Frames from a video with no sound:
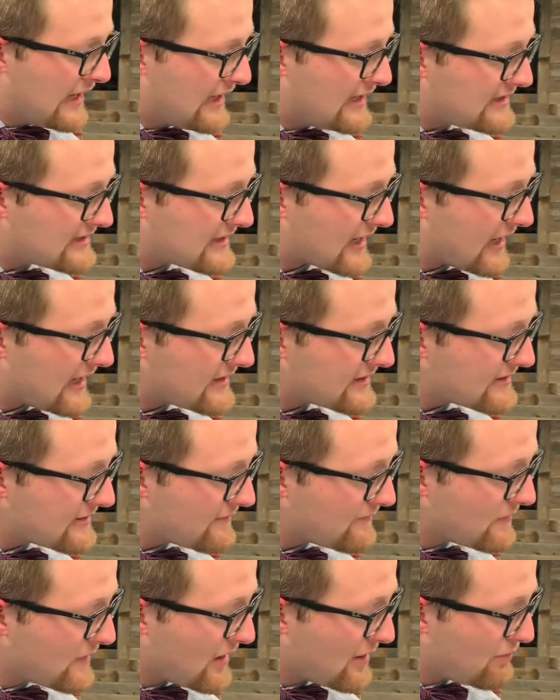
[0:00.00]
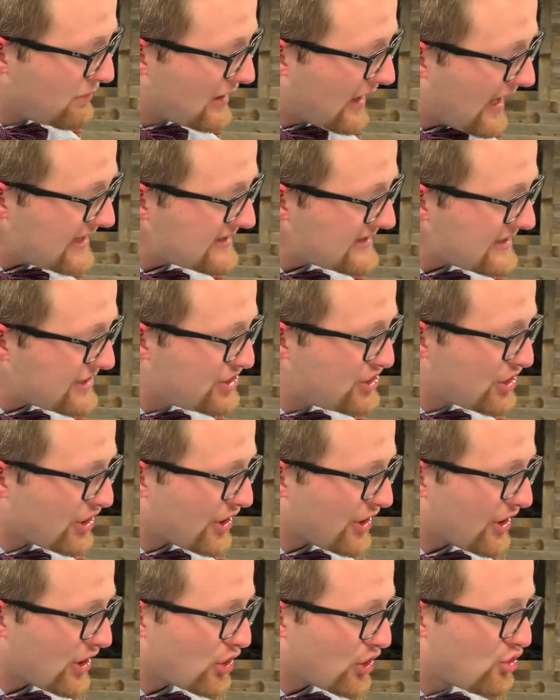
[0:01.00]
he says, Blessed is
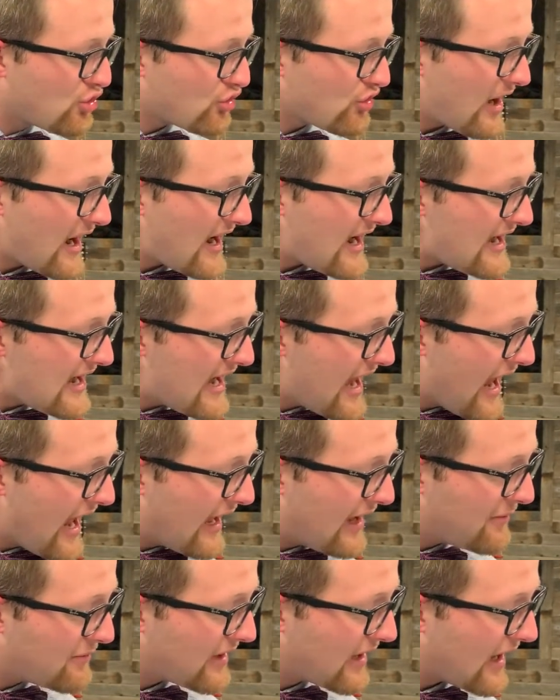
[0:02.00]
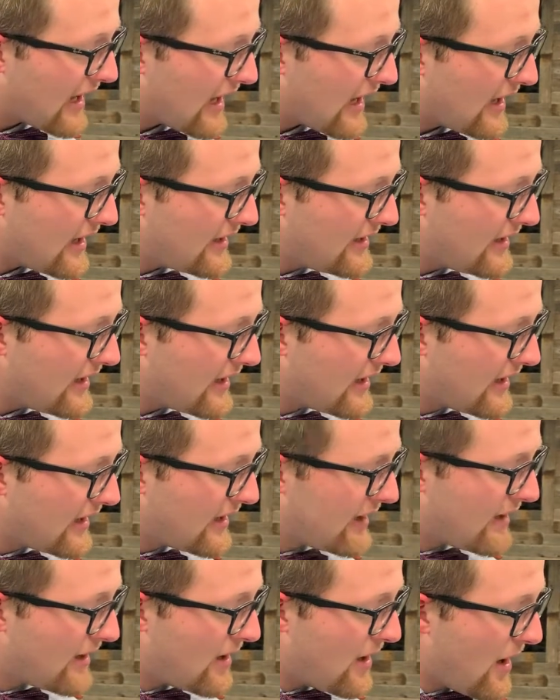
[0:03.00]
your great name, God,
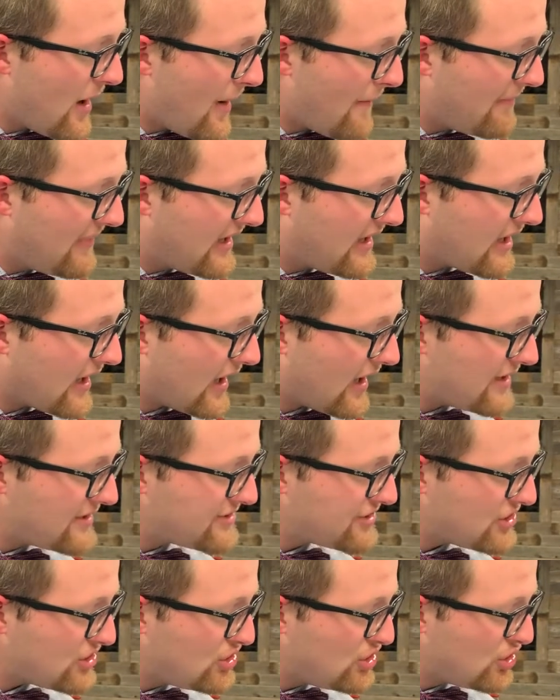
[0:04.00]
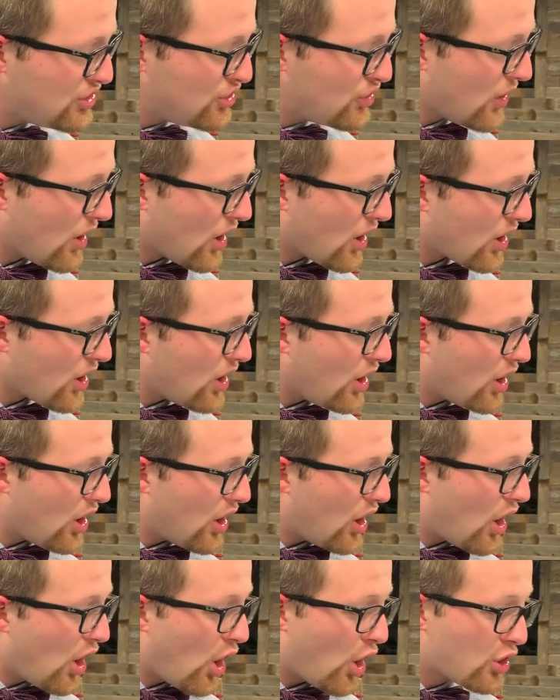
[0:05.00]
because you are
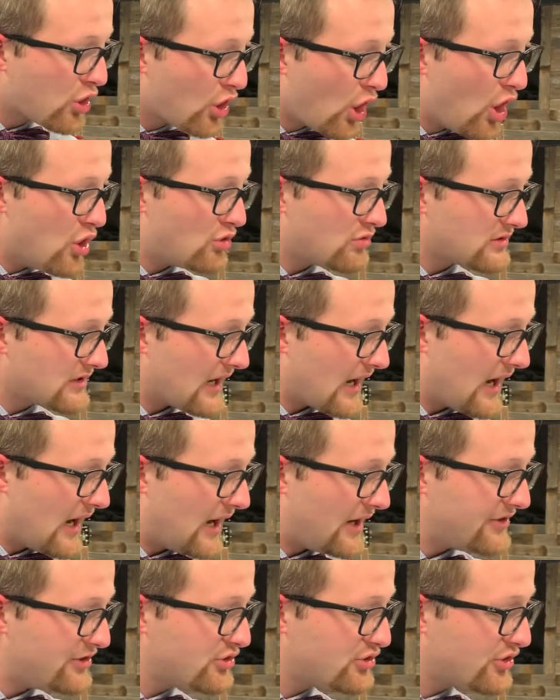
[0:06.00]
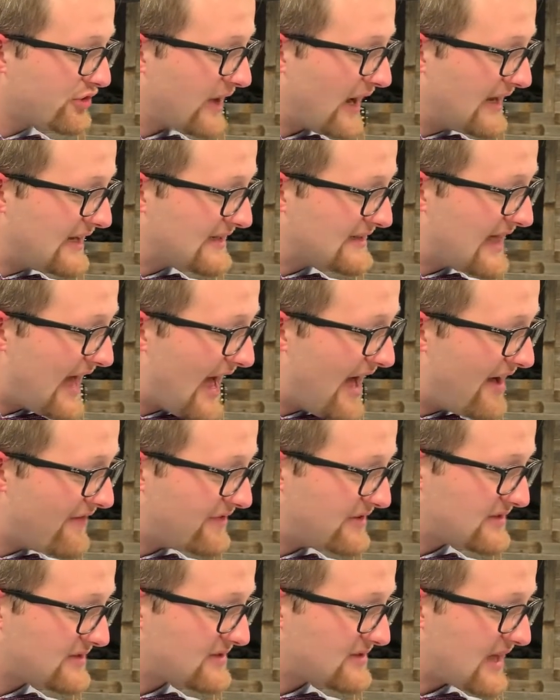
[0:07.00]
alone God. You created the
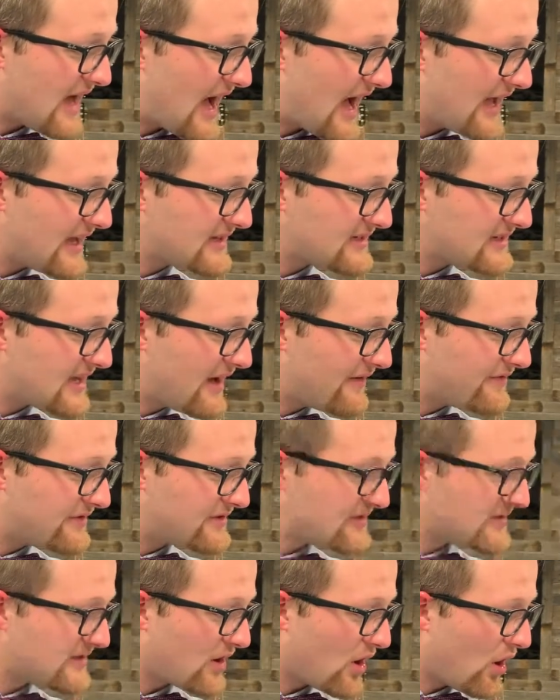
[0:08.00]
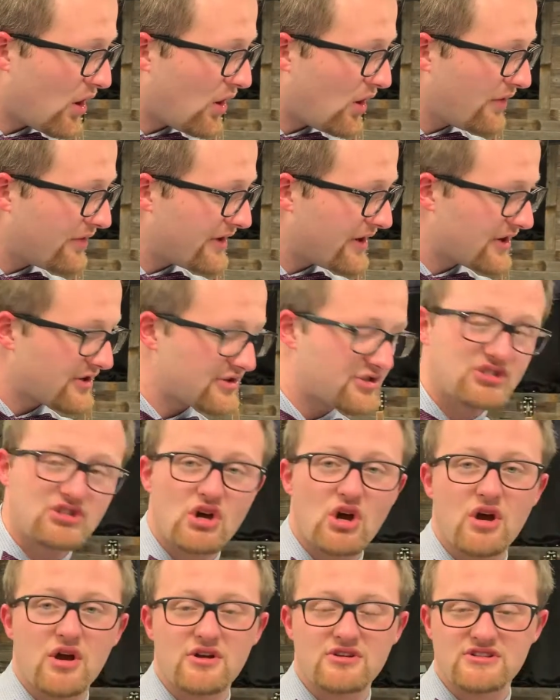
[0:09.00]
heavens, the highest heavens, and all their
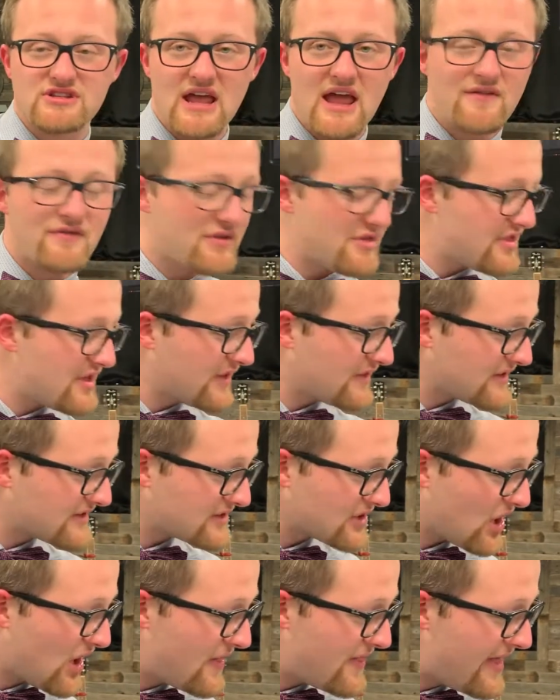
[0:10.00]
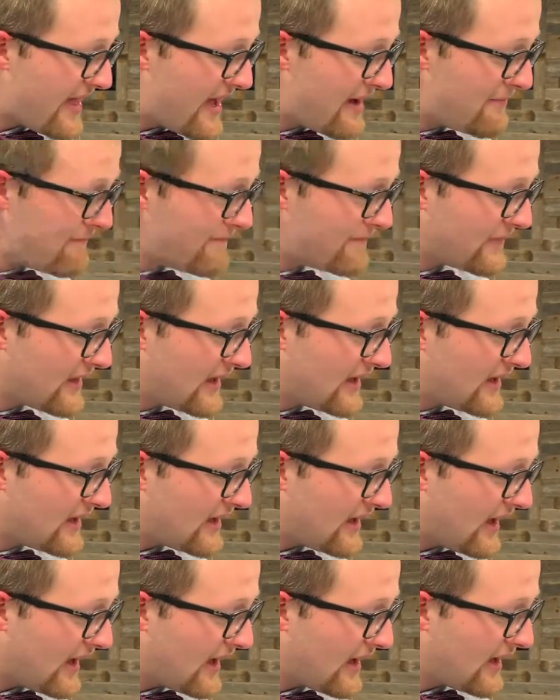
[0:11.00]
stars, and everything that's on them
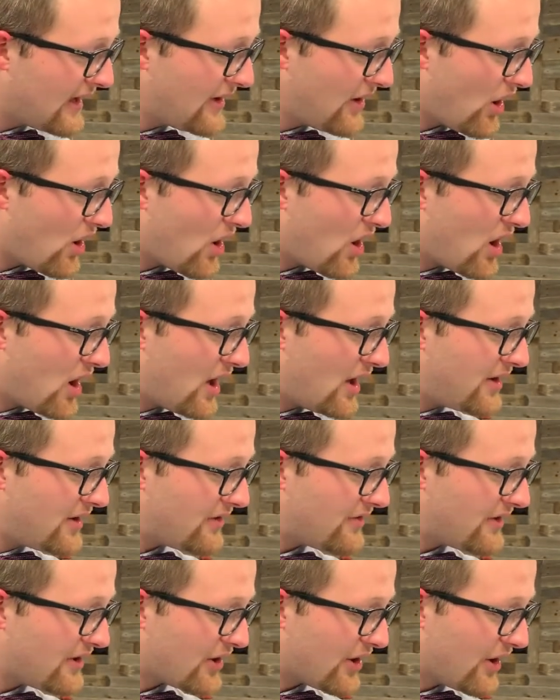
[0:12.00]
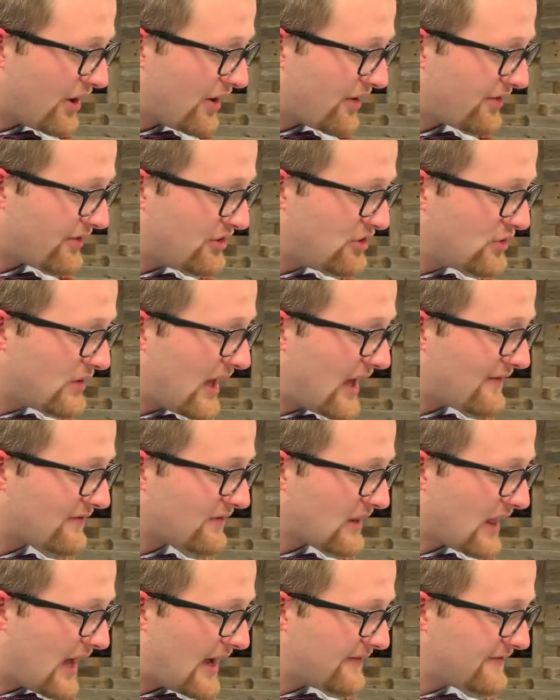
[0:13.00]
and on the earth. You gave
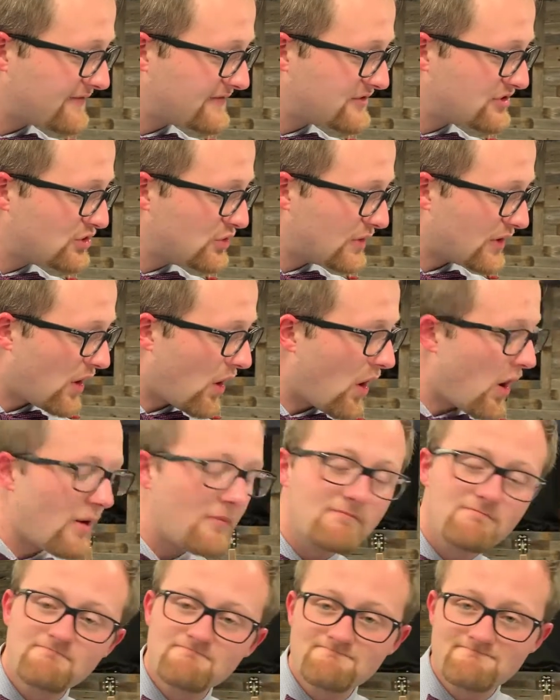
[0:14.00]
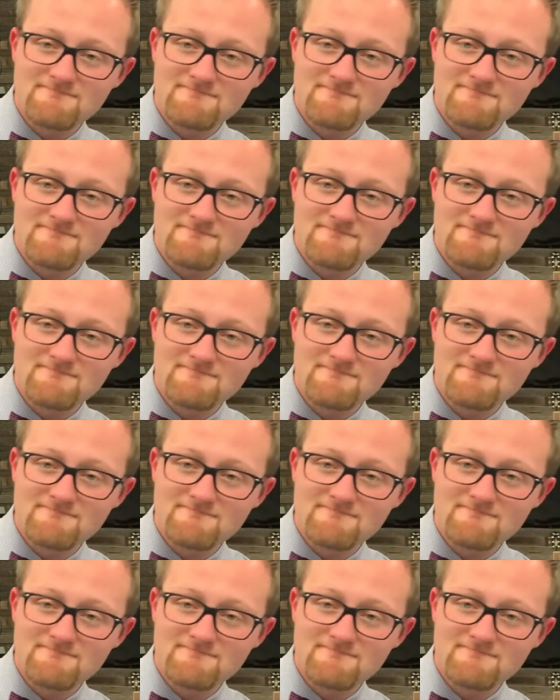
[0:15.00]
life to it all.